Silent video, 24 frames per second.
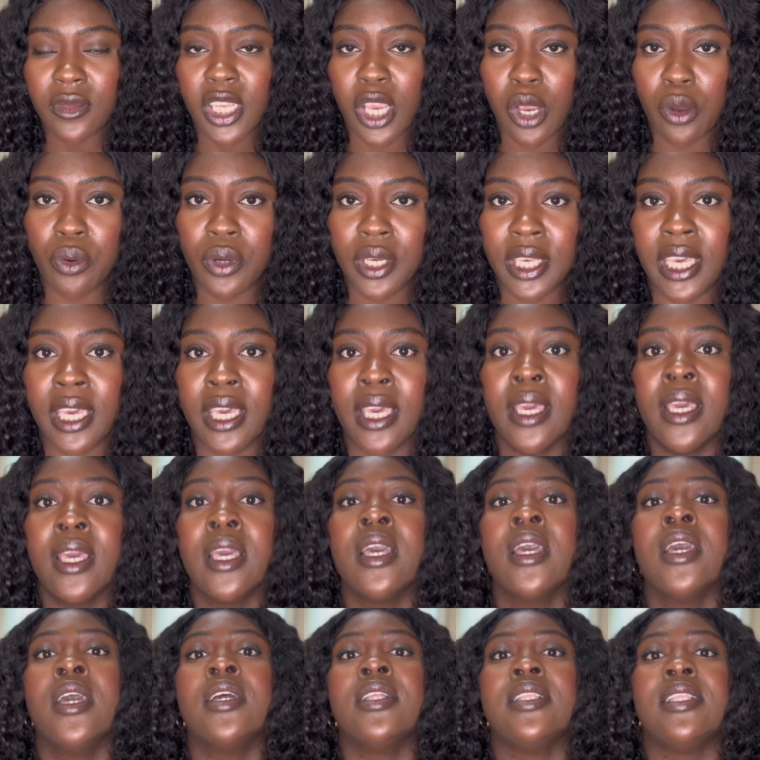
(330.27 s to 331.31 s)
Okay,
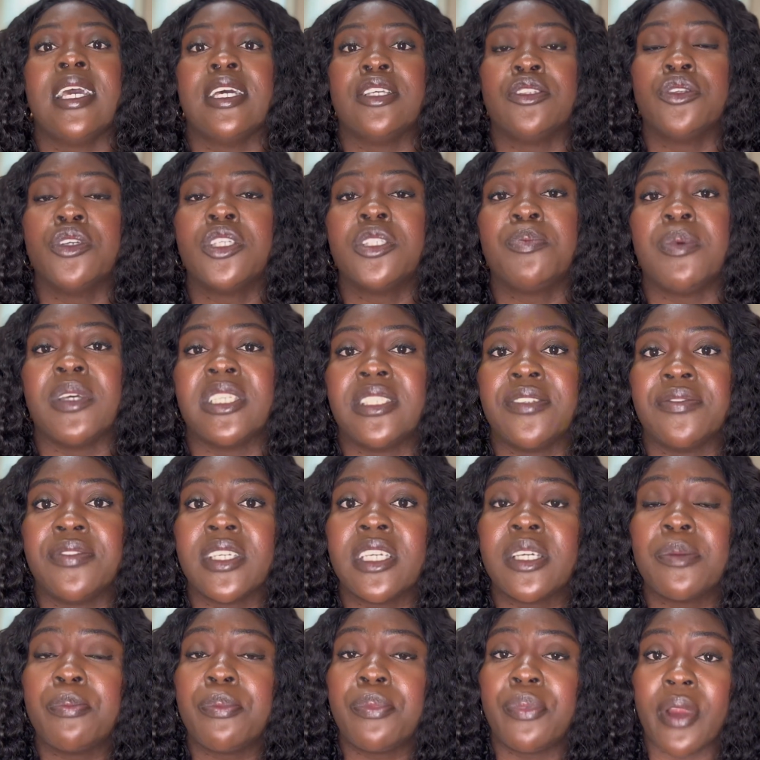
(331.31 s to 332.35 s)
there's no
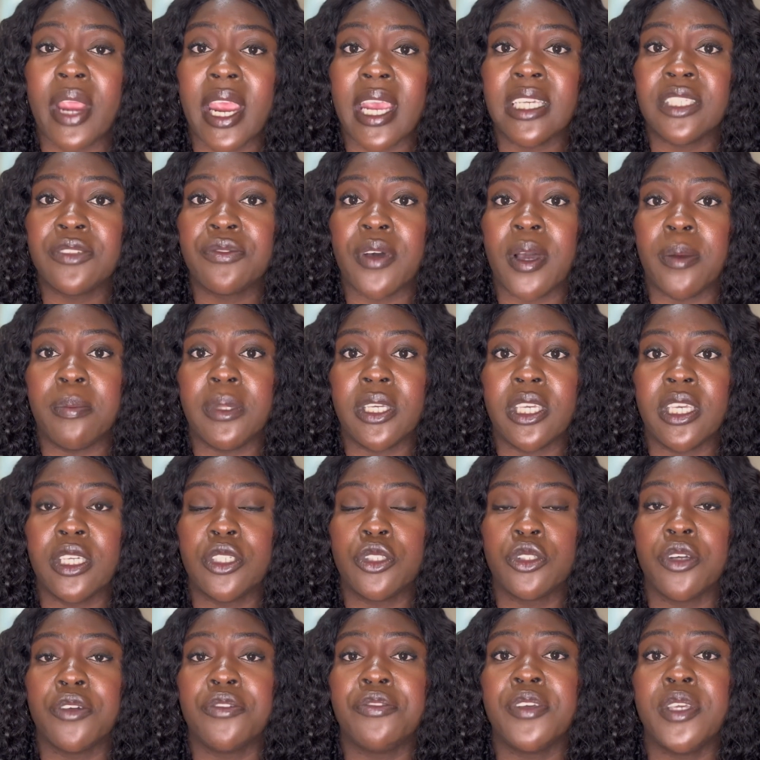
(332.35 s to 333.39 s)
specific price for
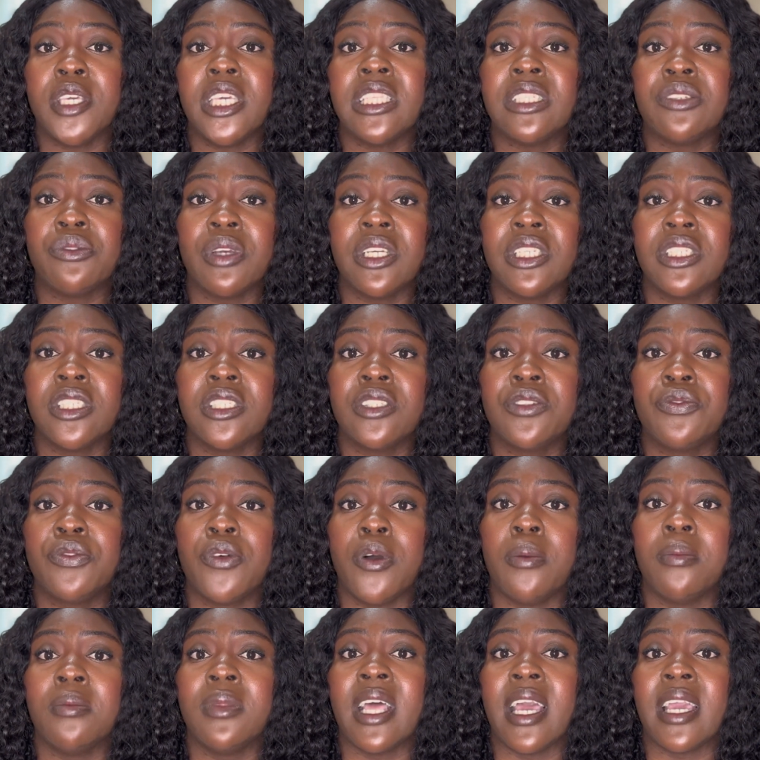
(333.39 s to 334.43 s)
application fee. It ranges
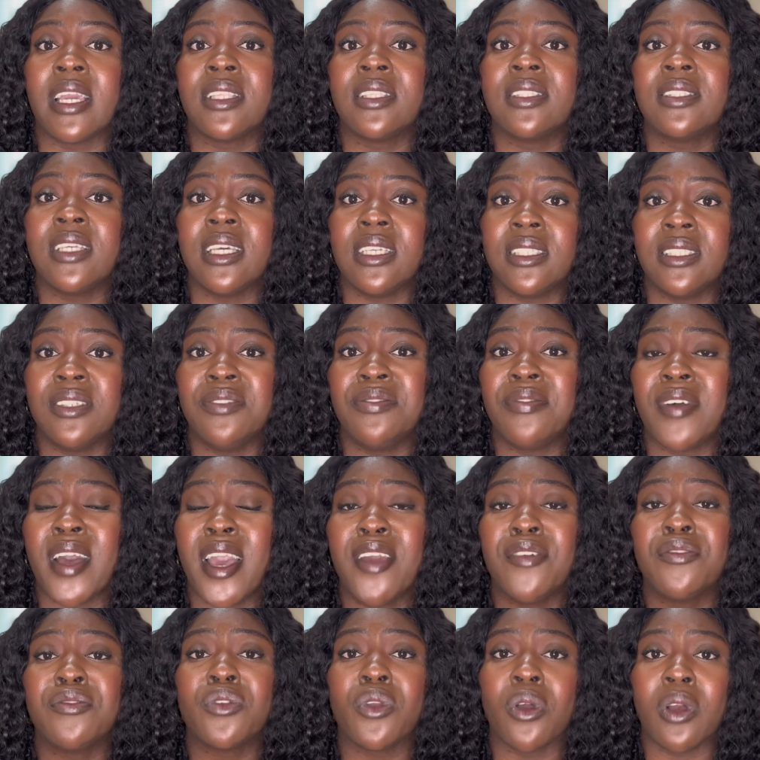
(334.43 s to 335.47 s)
from like
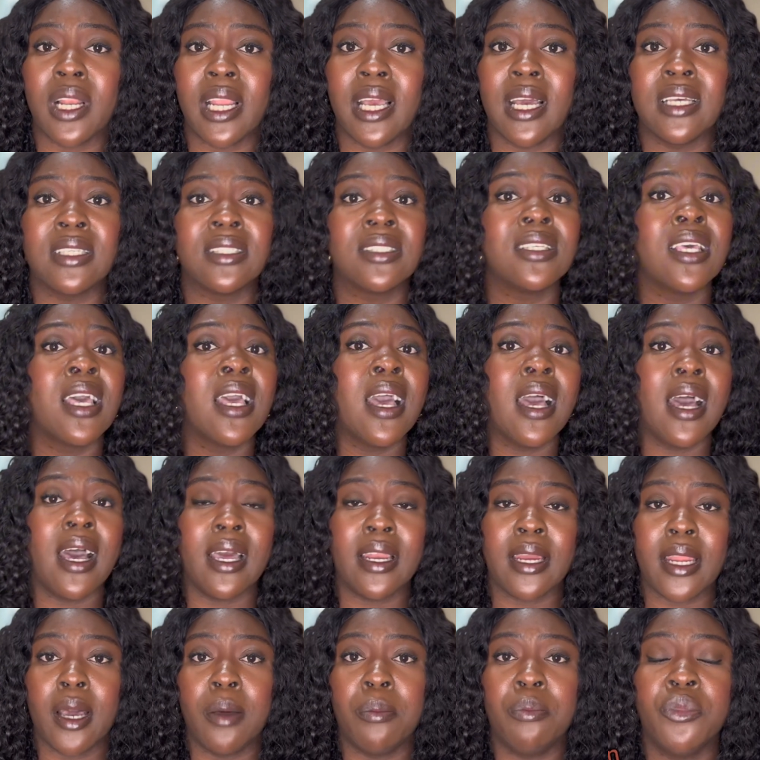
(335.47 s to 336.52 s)
$35
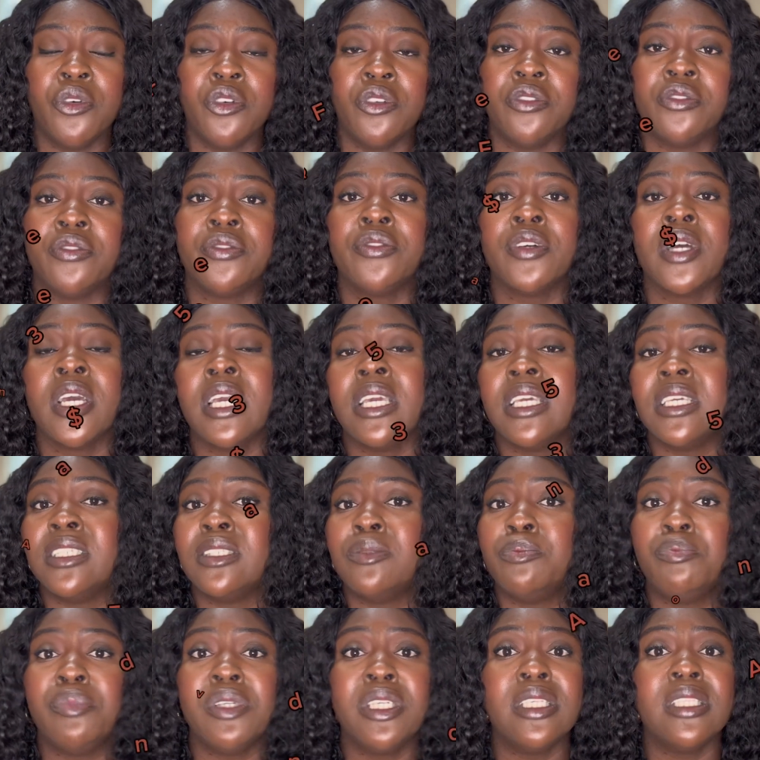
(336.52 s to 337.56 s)
and above. It's
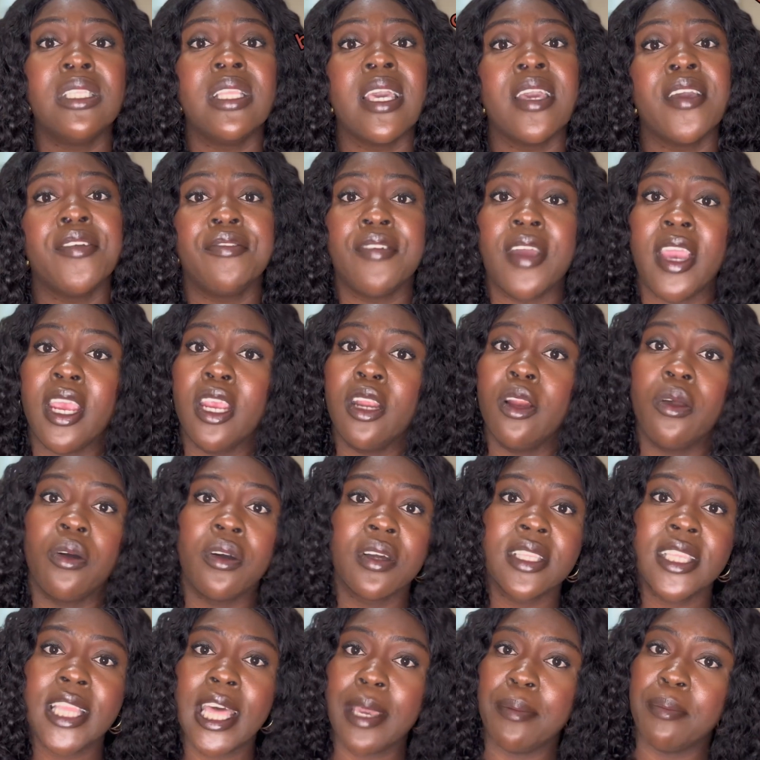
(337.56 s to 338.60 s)
been a very long
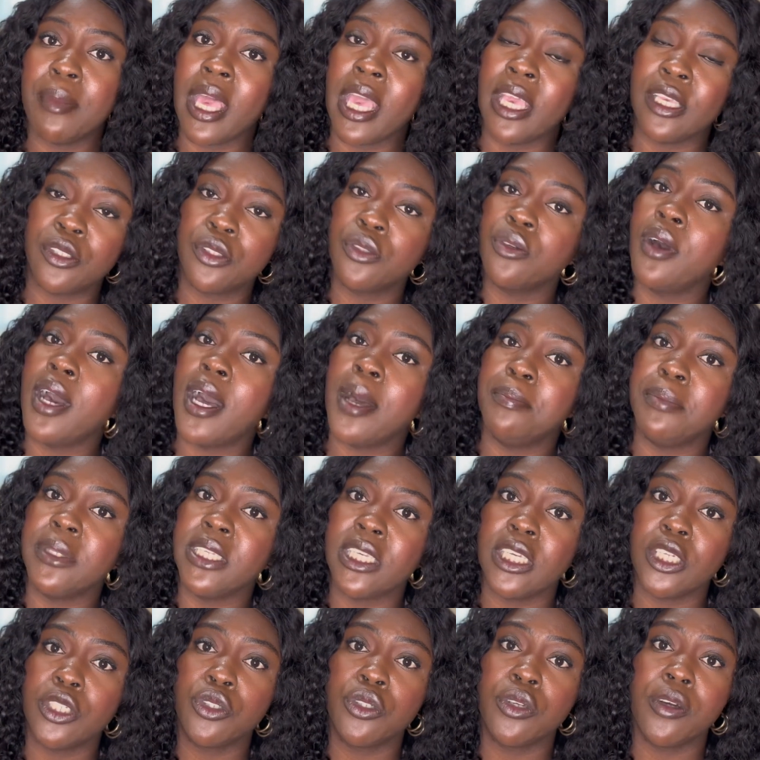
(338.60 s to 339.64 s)
time I saw
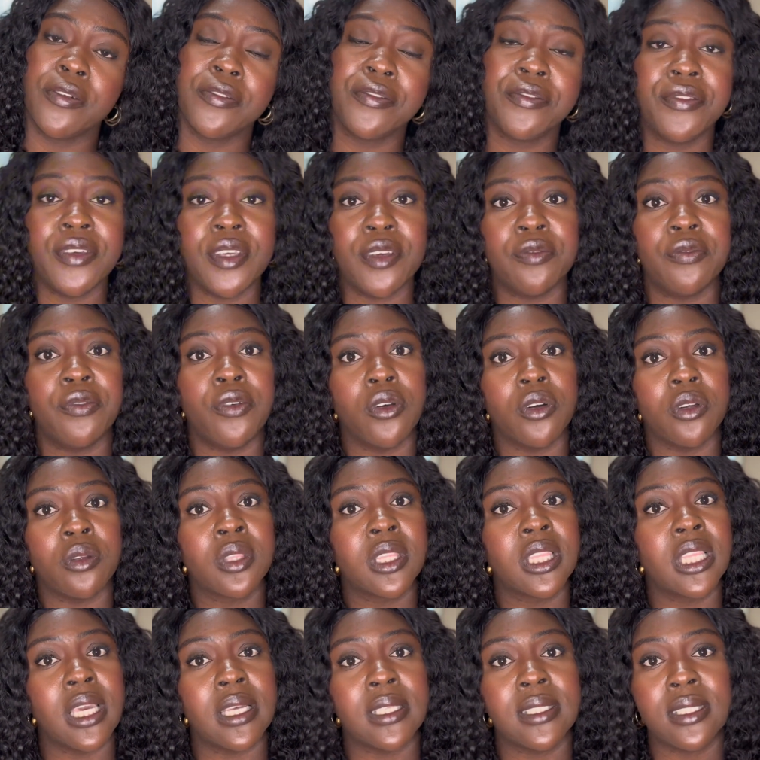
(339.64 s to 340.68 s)
application fee for
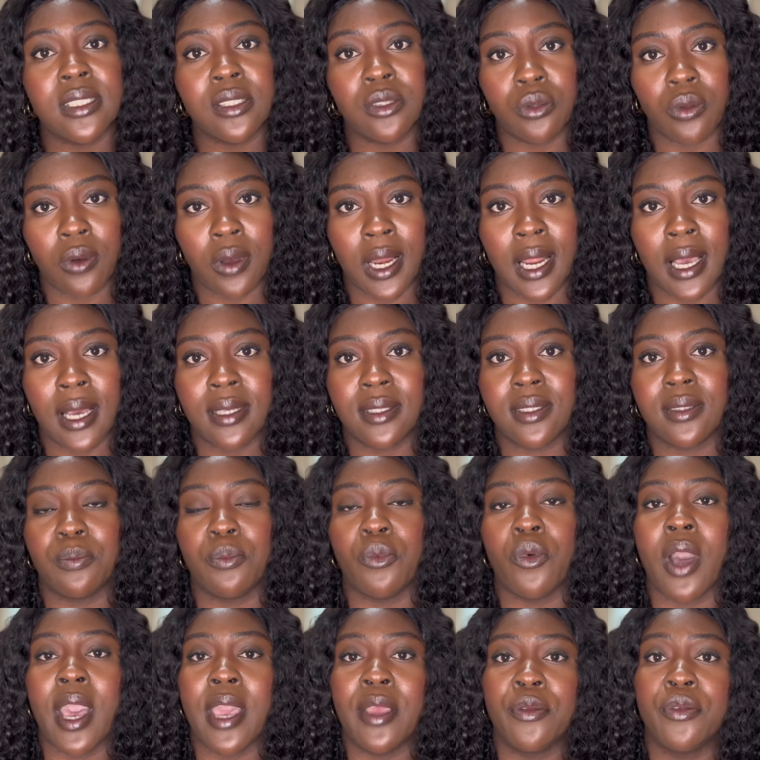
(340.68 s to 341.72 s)
$30,
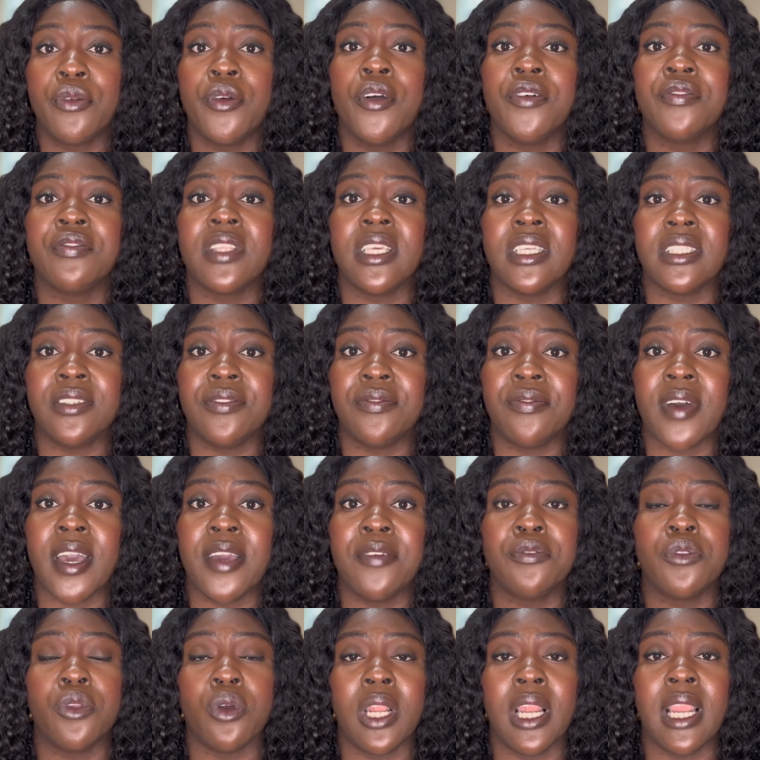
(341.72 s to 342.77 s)
but I know of
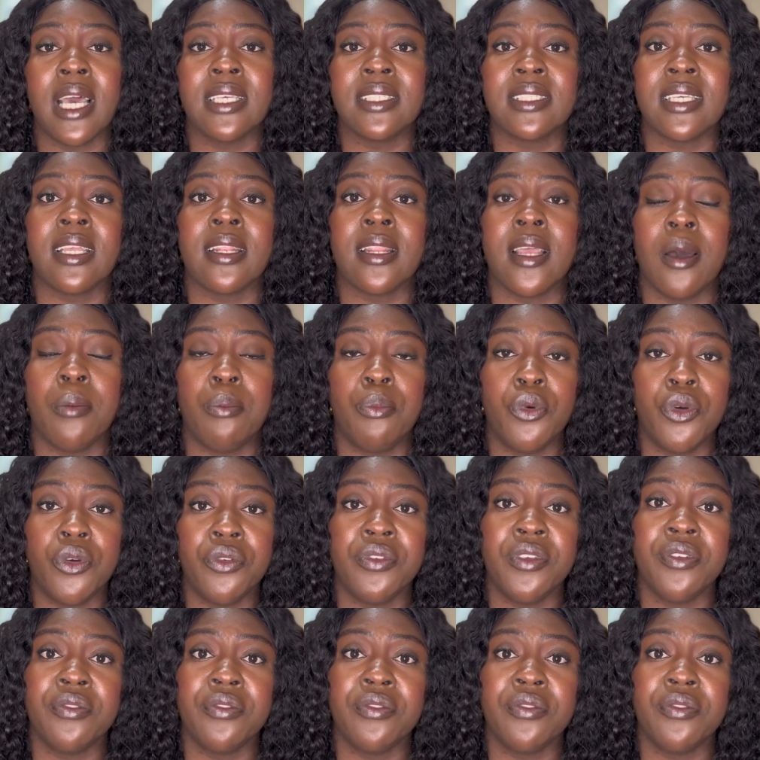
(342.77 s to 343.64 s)
$35 and above.